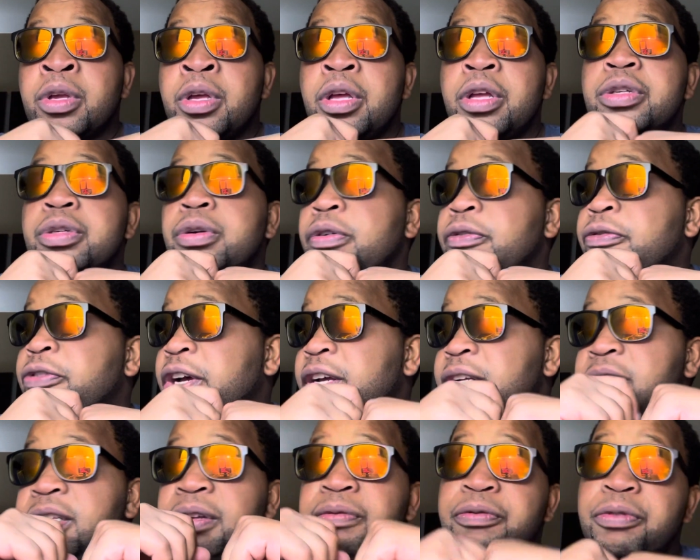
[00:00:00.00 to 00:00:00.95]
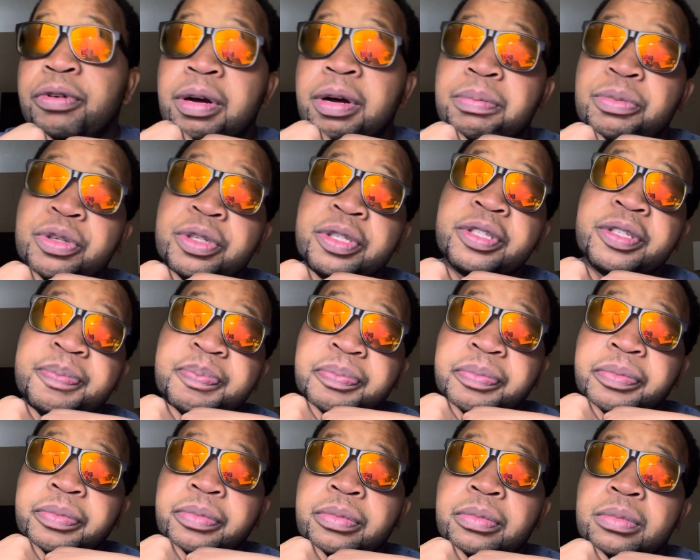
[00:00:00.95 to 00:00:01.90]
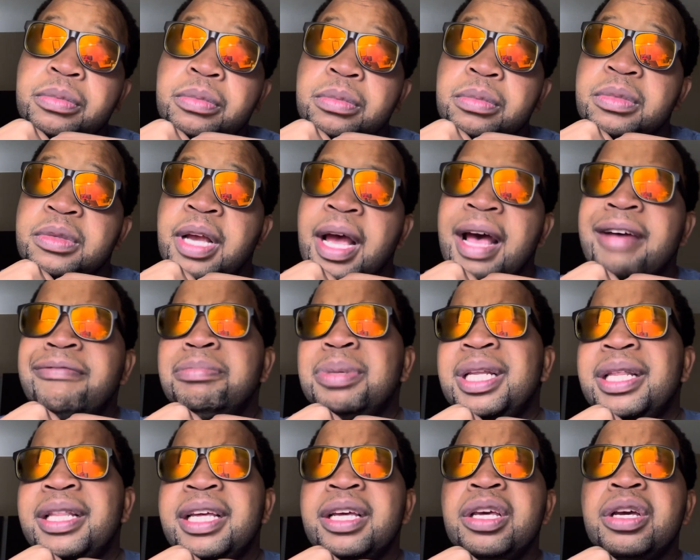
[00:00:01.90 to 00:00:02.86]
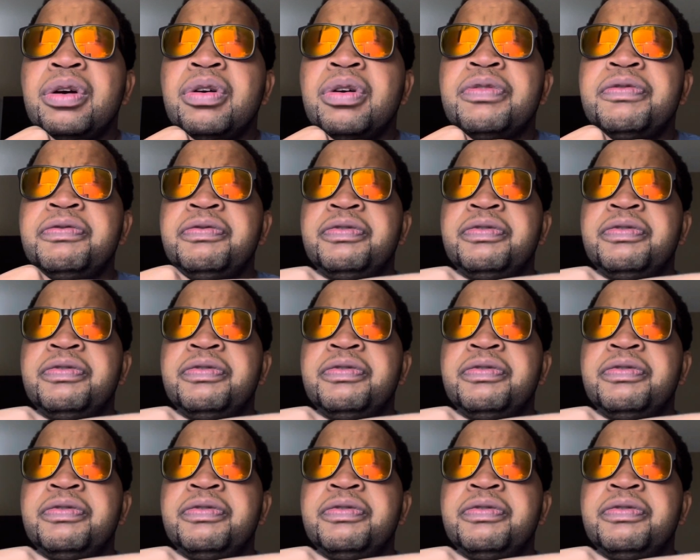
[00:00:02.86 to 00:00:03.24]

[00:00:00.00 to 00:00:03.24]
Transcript: So first and foremost, I've been thinking of